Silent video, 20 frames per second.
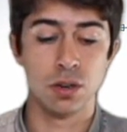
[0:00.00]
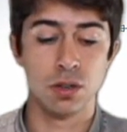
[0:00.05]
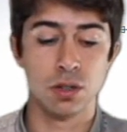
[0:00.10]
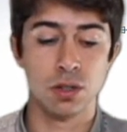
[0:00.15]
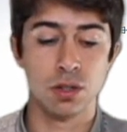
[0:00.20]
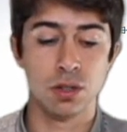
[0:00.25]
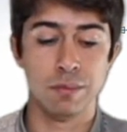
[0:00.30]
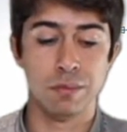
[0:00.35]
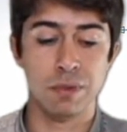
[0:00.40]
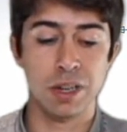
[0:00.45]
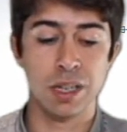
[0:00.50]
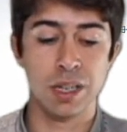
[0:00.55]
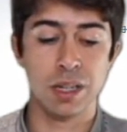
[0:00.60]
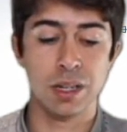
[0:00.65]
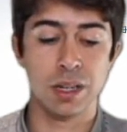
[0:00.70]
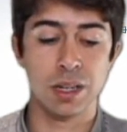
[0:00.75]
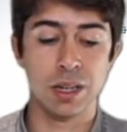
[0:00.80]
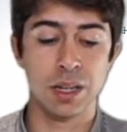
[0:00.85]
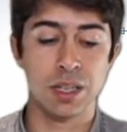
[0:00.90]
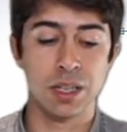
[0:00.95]
to be
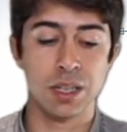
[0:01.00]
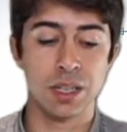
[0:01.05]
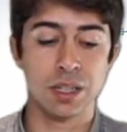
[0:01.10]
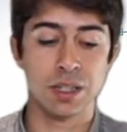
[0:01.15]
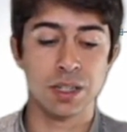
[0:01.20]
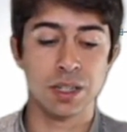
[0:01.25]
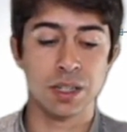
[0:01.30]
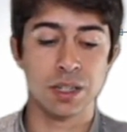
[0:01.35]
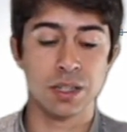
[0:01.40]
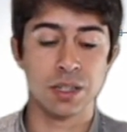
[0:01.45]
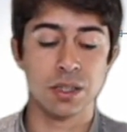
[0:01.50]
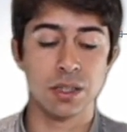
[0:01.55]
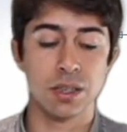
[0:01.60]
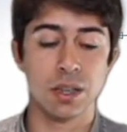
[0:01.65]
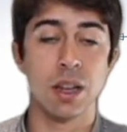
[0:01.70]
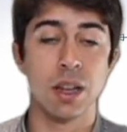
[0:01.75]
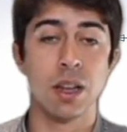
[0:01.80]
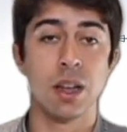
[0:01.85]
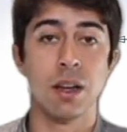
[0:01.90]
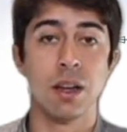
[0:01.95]
a distance,
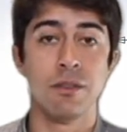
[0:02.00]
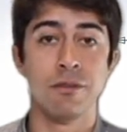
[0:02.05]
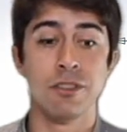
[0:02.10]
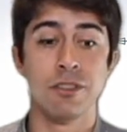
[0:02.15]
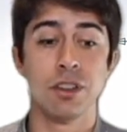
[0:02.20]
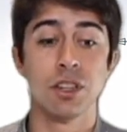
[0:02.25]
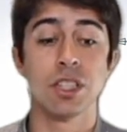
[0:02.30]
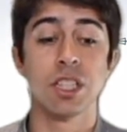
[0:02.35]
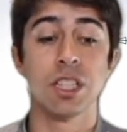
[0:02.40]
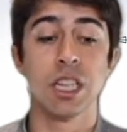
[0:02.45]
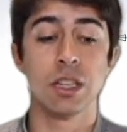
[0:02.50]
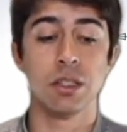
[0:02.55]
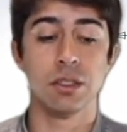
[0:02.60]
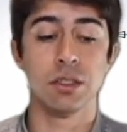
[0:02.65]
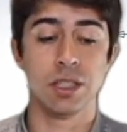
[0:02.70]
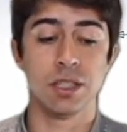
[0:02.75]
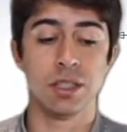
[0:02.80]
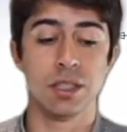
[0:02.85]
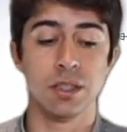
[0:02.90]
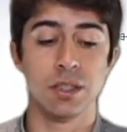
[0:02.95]
vertical
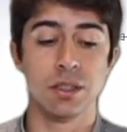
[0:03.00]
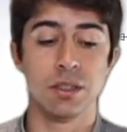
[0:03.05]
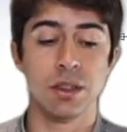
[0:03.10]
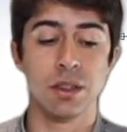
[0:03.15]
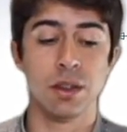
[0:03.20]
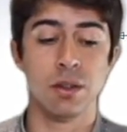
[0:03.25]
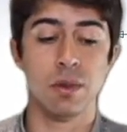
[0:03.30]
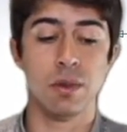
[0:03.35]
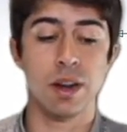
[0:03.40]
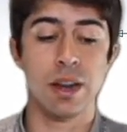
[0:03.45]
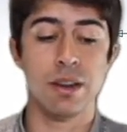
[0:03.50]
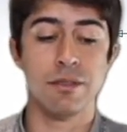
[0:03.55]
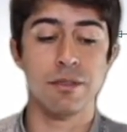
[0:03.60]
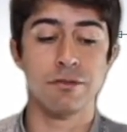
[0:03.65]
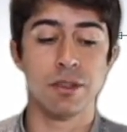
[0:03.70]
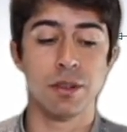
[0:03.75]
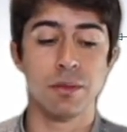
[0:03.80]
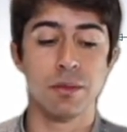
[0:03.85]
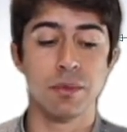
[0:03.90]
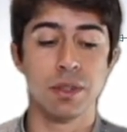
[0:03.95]
distance away
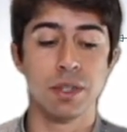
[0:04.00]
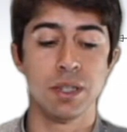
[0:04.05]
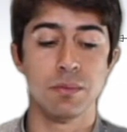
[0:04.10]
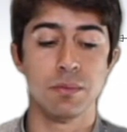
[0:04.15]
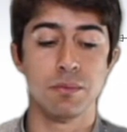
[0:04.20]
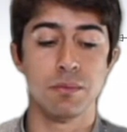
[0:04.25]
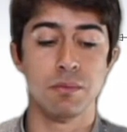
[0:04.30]
from the